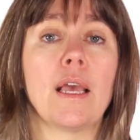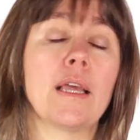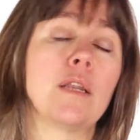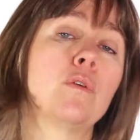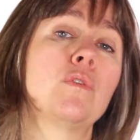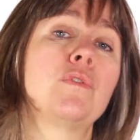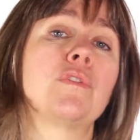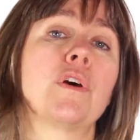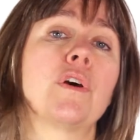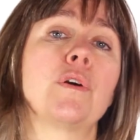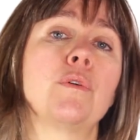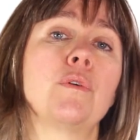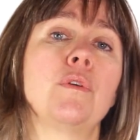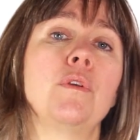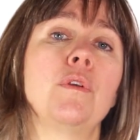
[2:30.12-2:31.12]
and
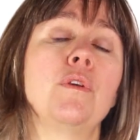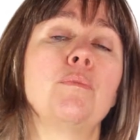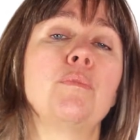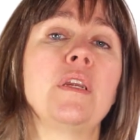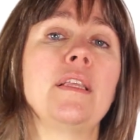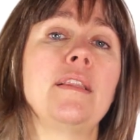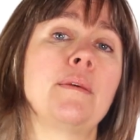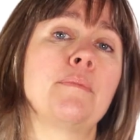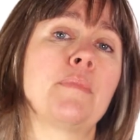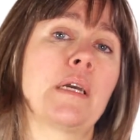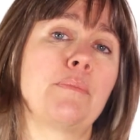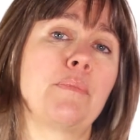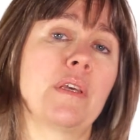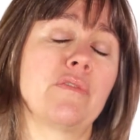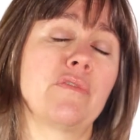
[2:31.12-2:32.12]
also your breathing
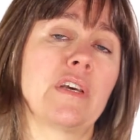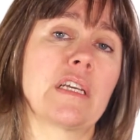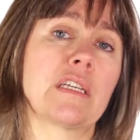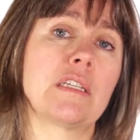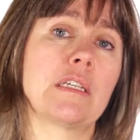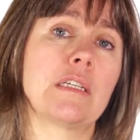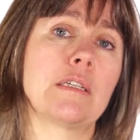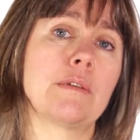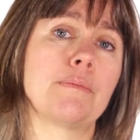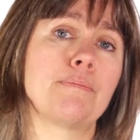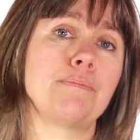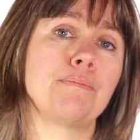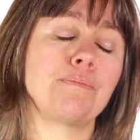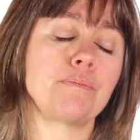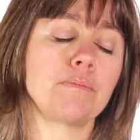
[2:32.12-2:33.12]
might be affected.
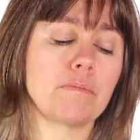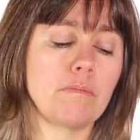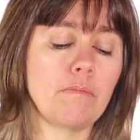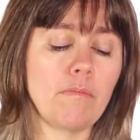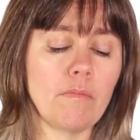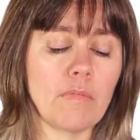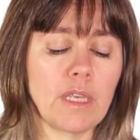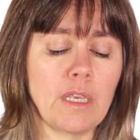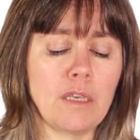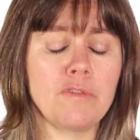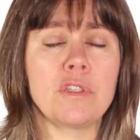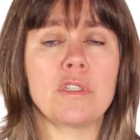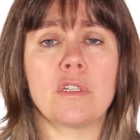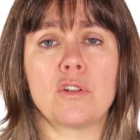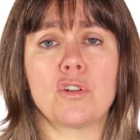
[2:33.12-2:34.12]

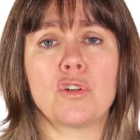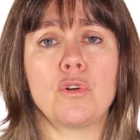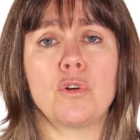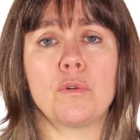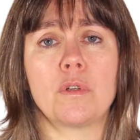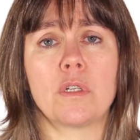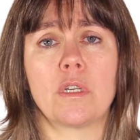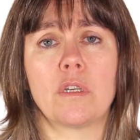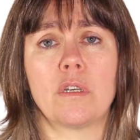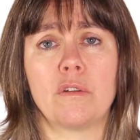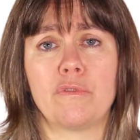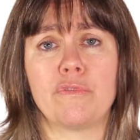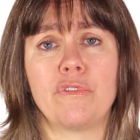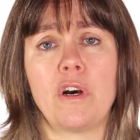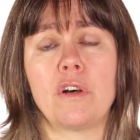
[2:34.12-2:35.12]
If it's a short
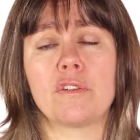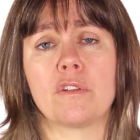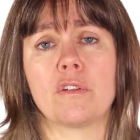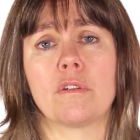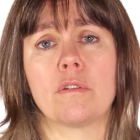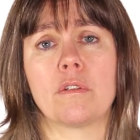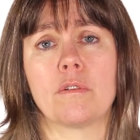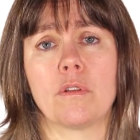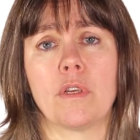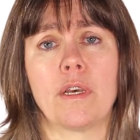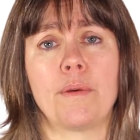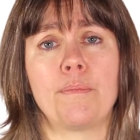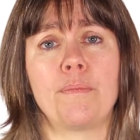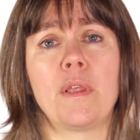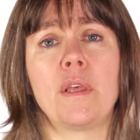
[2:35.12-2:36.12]
and fast
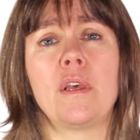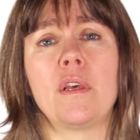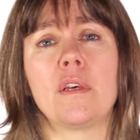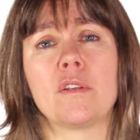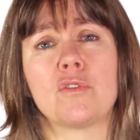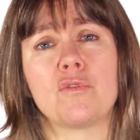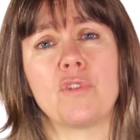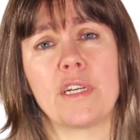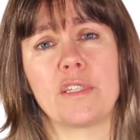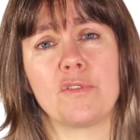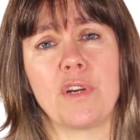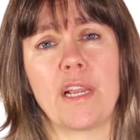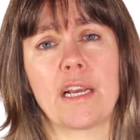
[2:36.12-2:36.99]
stress